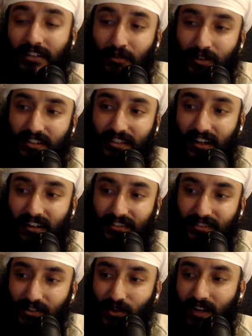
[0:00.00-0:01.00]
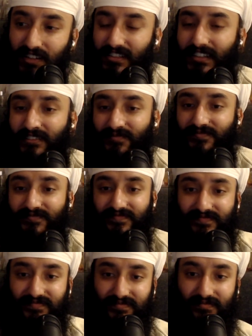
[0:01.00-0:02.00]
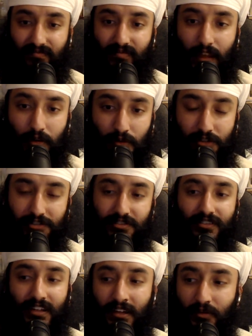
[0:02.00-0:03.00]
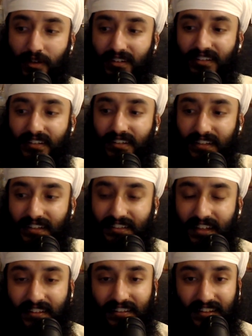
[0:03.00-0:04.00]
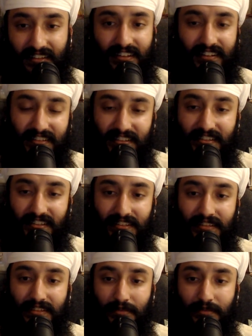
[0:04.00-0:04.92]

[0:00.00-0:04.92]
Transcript: I wanted to ask you a question was you there when uh, Sant Indrajit Singhji